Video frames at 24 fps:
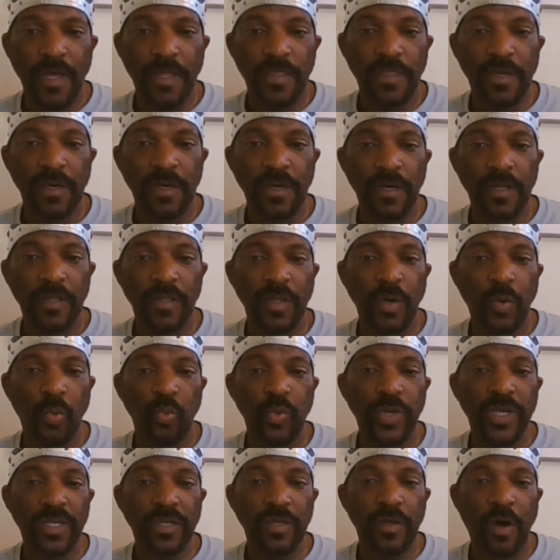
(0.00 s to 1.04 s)
the
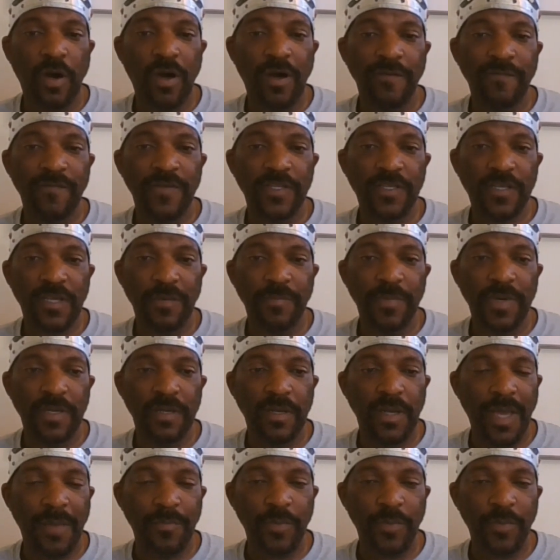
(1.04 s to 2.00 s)
wheat harvest come in.